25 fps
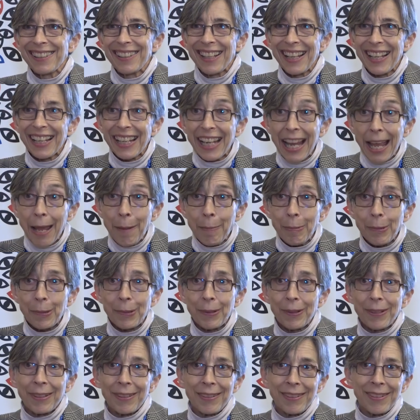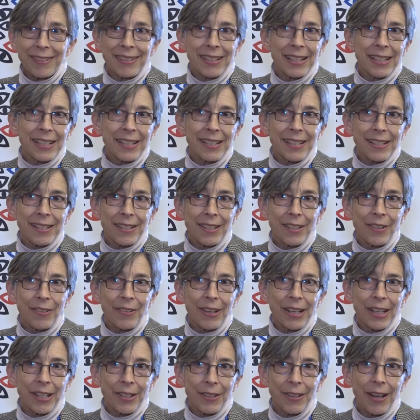enable the
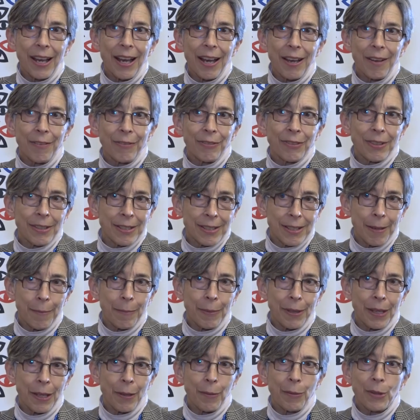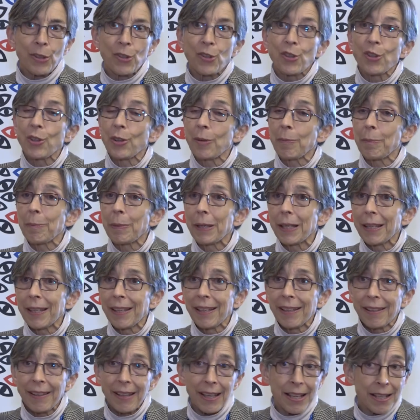citizenry to have something which should be
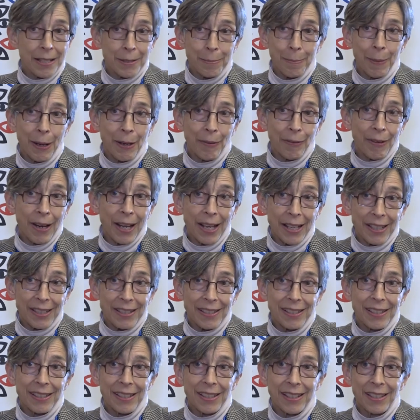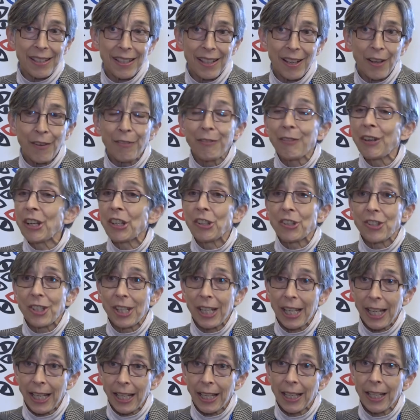theirs by rights, a
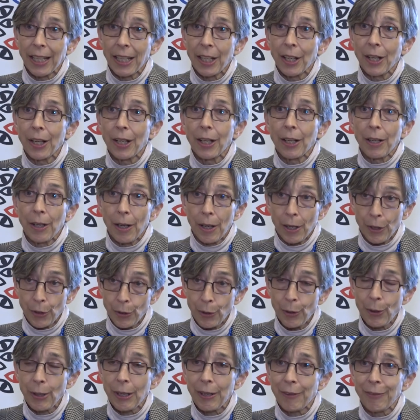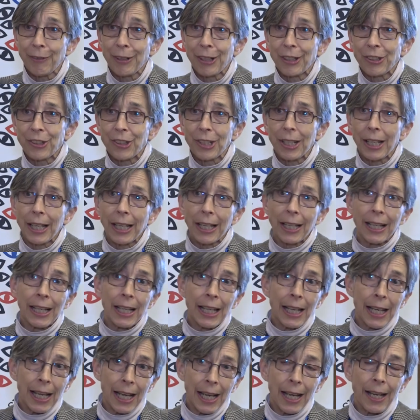functioning, a truly functioning
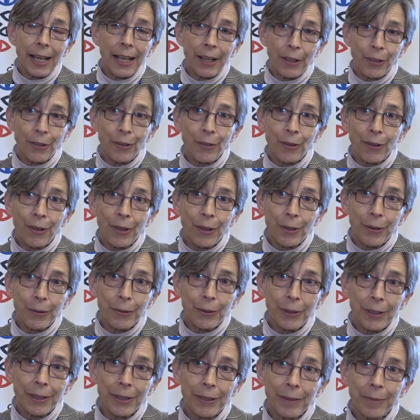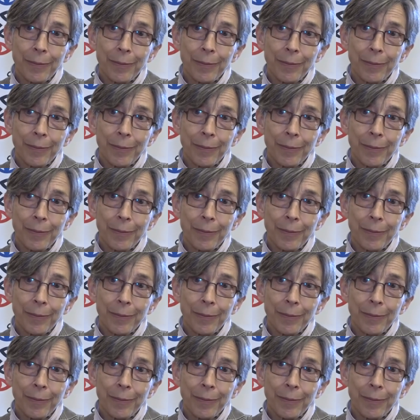electoral code.